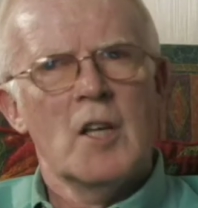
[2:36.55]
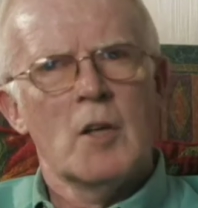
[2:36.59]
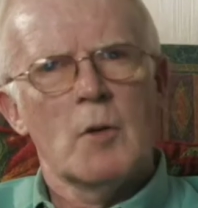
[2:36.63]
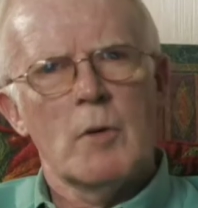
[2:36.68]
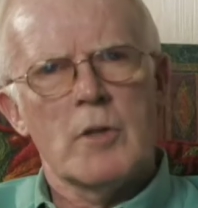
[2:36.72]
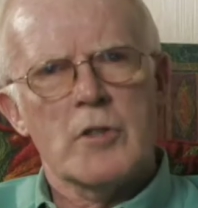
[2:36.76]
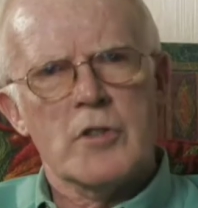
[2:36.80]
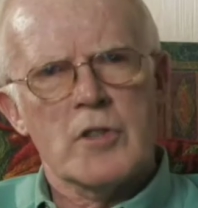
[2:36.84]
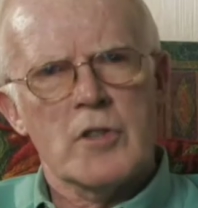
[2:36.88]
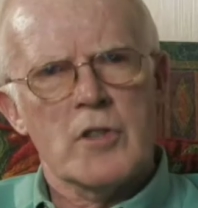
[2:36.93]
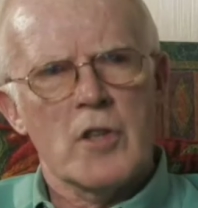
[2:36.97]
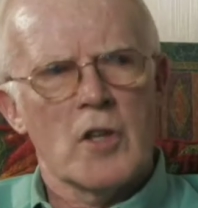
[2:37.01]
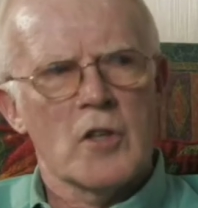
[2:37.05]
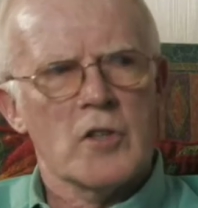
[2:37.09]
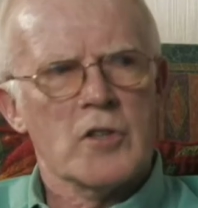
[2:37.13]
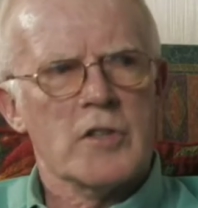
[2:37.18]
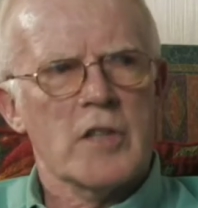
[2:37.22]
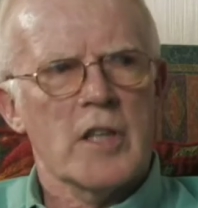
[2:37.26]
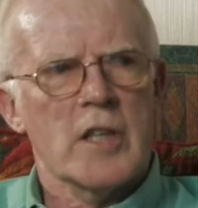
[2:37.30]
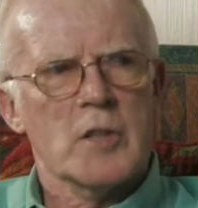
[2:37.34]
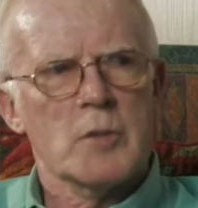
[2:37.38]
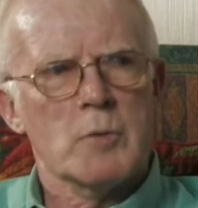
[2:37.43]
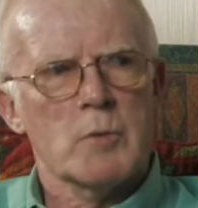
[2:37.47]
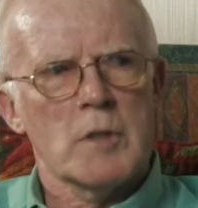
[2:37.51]
which in those
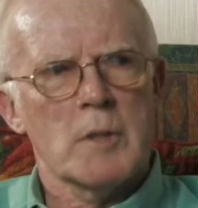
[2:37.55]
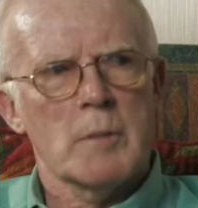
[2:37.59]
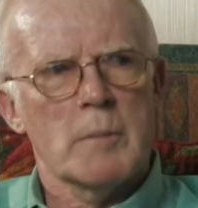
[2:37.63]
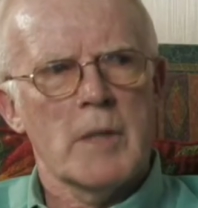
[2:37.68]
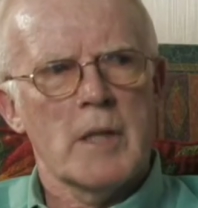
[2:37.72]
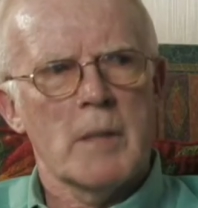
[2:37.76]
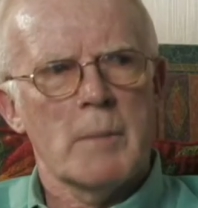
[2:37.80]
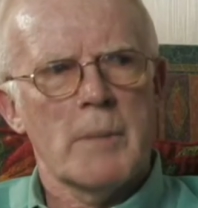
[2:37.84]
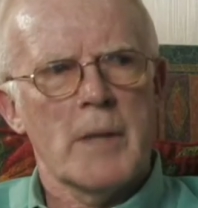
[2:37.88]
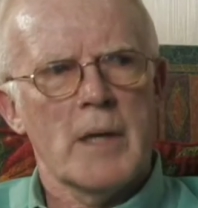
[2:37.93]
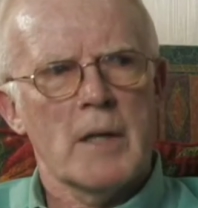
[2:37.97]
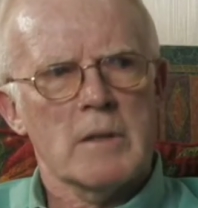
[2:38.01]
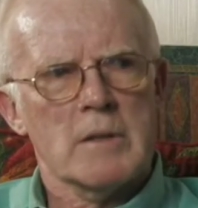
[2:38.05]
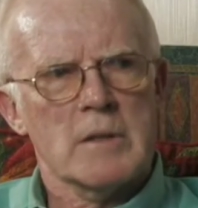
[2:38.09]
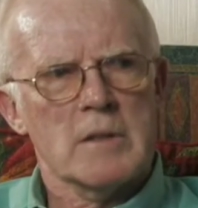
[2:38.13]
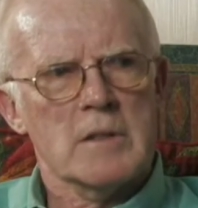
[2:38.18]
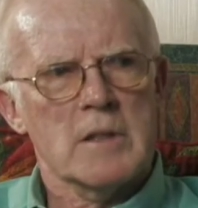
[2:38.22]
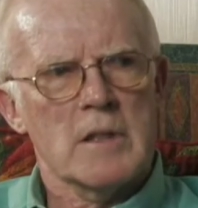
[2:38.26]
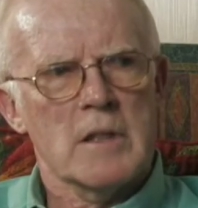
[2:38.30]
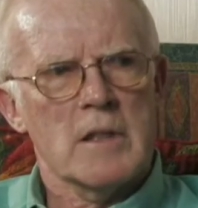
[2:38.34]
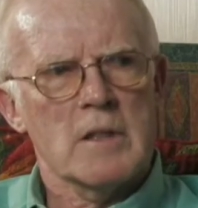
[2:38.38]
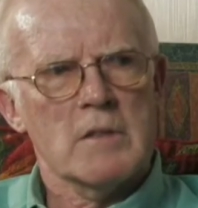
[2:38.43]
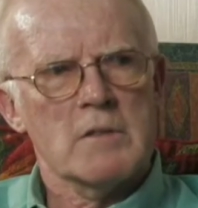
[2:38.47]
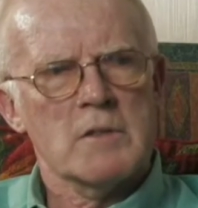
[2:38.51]
days would have been about
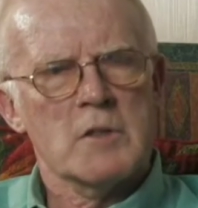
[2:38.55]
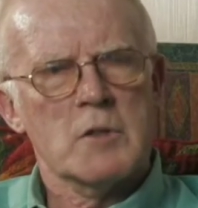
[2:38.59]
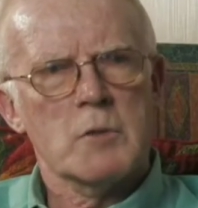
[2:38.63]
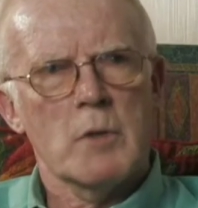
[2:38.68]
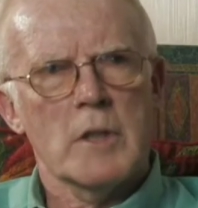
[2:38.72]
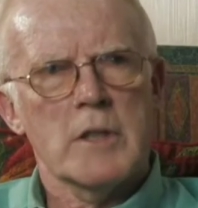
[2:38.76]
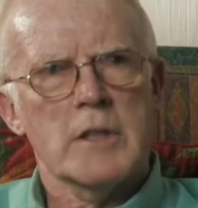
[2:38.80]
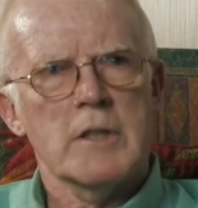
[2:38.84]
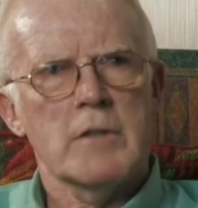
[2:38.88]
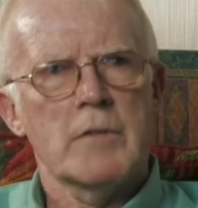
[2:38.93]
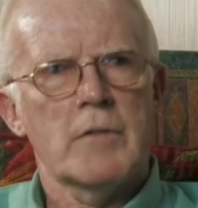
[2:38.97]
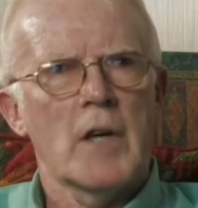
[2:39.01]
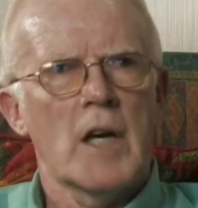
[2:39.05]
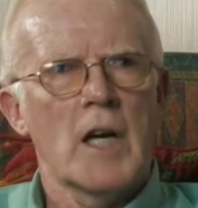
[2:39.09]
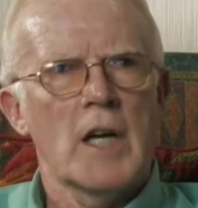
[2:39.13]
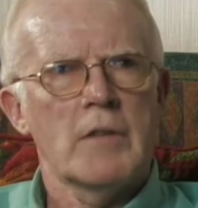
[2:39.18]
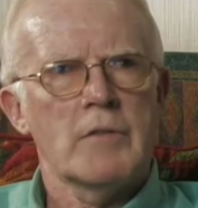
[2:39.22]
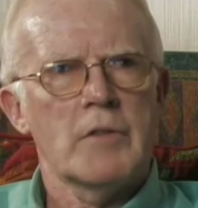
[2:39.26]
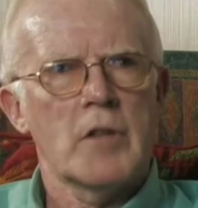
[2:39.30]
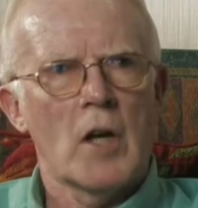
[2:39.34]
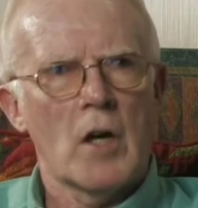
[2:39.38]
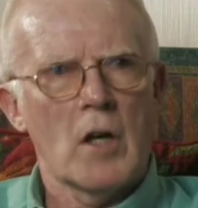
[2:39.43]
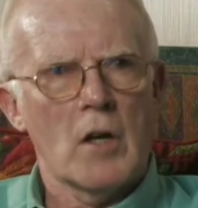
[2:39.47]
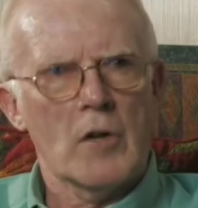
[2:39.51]

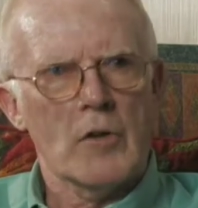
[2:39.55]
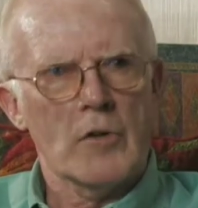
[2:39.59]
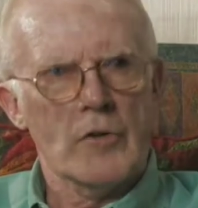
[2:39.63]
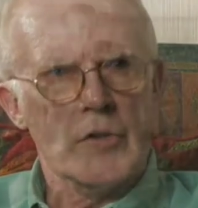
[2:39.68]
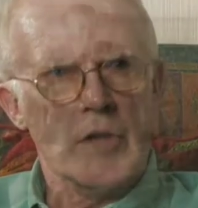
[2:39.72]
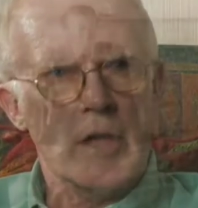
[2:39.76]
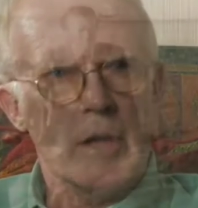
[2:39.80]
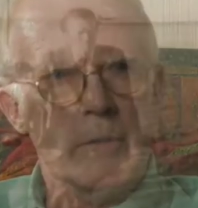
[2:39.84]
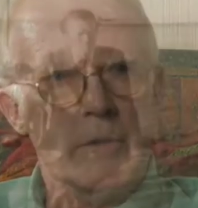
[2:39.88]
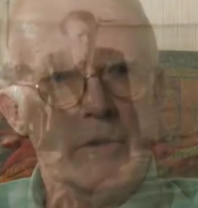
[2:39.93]
$25.